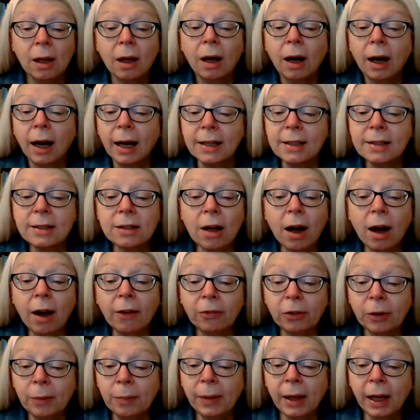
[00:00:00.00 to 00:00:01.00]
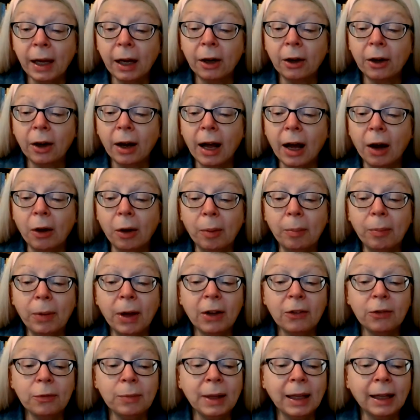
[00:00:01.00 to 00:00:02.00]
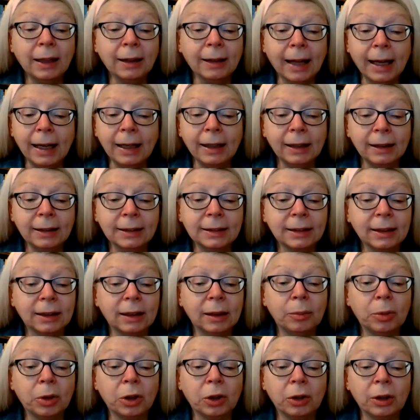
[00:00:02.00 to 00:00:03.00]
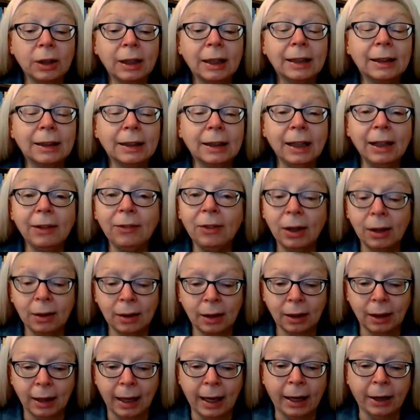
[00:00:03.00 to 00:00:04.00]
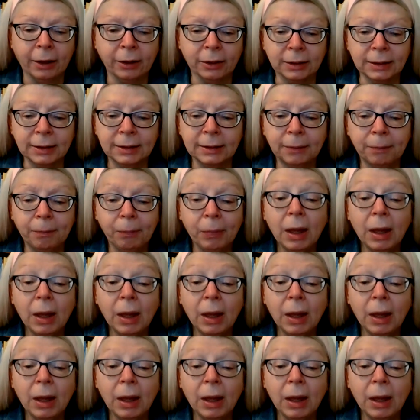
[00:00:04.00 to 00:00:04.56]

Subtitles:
I saw from there how above me lightnings glimmered, cleaving the clouds.